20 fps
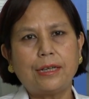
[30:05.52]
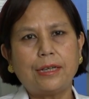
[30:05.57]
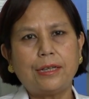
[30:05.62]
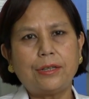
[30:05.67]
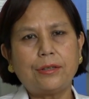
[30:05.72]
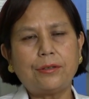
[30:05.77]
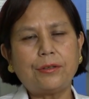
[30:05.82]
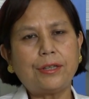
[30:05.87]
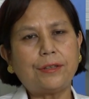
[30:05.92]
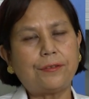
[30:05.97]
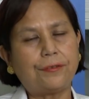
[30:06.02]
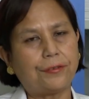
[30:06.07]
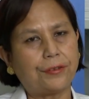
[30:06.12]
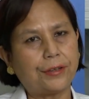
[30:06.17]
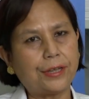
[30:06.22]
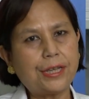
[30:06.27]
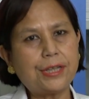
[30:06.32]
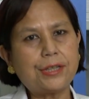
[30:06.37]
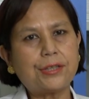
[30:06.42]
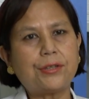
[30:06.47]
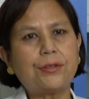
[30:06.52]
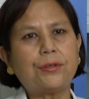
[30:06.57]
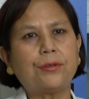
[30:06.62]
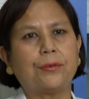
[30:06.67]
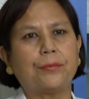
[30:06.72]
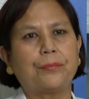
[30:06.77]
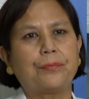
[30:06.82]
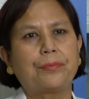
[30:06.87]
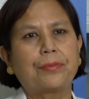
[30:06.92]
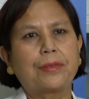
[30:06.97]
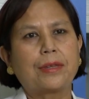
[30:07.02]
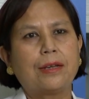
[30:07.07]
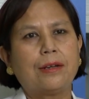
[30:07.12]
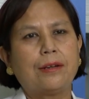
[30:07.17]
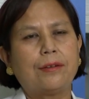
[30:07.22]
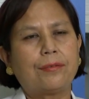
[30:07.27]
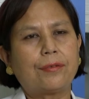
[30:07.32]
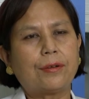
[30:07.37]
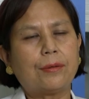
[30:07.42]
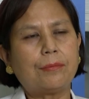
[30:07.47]
you know, it frees you
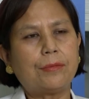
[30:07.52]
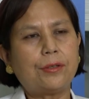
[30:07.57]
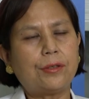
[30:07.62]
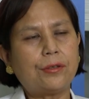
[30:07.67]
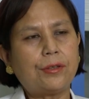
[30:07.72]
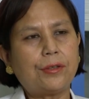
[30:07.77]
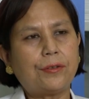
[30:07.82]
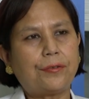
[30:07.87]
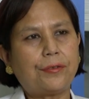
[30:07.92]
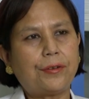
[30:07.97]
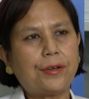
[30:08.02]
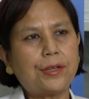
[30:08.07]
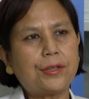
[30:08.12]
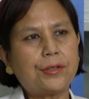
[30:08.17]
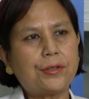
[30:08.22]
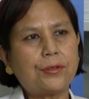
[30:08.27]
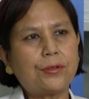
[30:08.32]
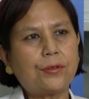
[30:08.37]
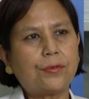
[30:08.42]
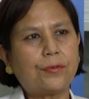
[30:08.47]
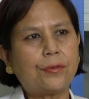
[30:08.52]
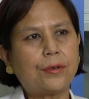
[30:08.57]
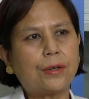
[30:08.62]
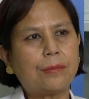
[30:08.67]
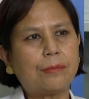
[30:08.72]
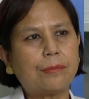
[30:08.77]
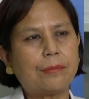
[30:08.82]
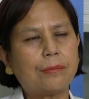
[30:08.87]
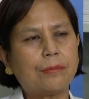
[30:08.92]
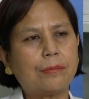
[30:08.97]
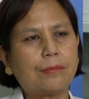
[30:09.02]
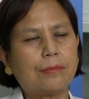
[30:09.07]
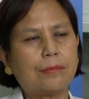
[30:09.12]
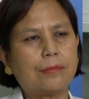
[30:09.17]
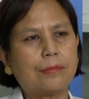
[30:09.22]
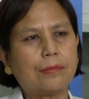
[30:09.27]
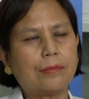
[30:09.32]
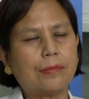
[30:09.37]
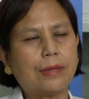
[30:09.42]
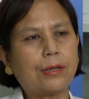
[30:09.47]
from, you know, it frees you
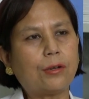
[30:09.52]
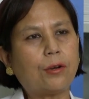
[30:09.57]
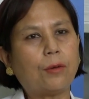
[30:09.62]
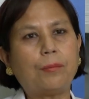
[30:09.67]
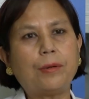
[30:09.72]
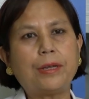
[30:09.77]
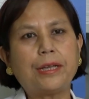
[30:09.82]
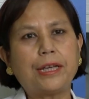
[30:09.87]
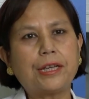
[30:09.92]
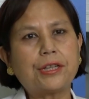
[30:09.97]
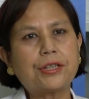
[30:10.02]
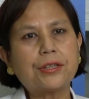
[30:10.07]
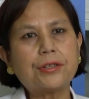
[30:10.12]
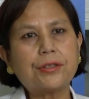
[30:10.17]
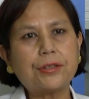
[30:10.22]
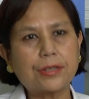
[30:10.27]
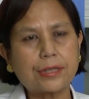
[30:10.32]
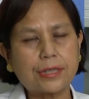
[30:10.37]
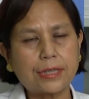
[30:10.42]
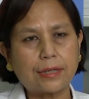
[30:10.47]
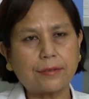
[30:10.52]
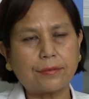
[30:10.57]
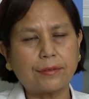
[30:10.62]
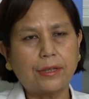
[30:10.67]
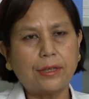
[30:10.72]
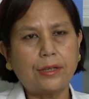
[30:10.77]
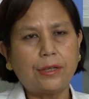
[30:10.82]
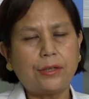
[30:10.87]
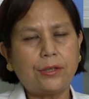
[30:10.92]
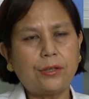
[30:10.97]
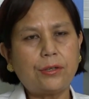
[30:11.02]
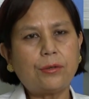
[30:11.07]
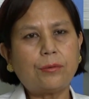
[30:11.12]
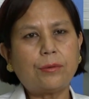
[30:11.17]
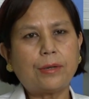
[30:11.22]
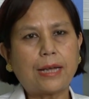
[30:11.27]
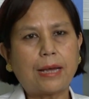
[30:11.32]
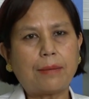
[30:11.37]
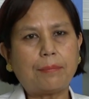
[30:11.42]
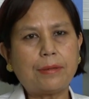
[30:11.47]
from an obligation to yourself. You know
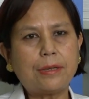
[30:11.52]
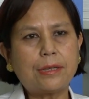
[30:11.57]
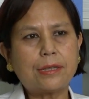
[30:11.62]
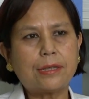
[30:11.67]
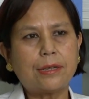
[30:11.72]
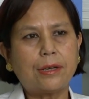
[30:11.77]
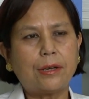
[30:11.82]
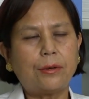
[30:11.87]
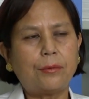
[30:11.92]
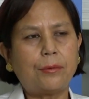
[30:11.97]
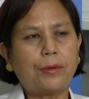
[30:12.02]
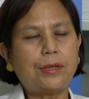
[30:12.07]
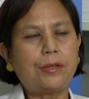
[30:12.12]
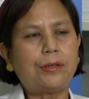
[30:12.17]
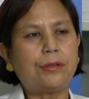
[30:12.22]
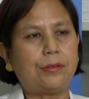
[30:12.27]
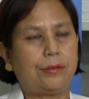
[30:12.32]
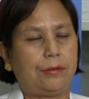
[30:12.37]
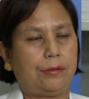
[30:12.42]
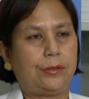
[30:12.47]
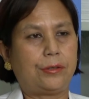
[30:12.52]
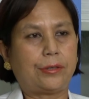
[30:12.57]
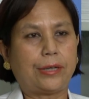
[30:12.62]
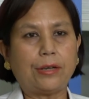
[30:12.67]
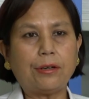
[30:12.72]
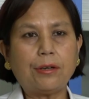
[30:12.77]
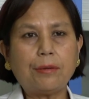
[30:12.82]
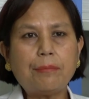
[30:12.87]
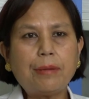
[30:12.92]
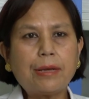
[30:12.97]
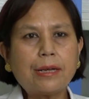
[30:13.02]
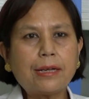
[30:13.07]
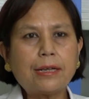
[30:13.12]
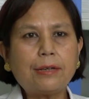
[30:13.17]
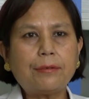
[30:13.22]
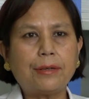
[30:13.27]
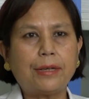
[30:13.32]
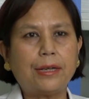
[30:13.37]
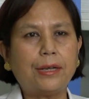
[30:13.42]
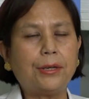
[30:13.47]
what happens when you cannot
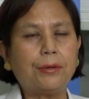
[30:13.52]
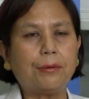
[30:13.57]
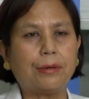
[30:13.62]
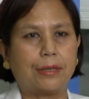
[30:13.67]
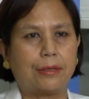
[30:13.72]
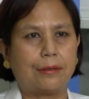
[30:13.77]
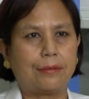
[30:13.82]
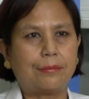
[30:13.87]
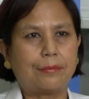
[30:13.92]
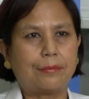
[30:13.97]
mingle with anyone?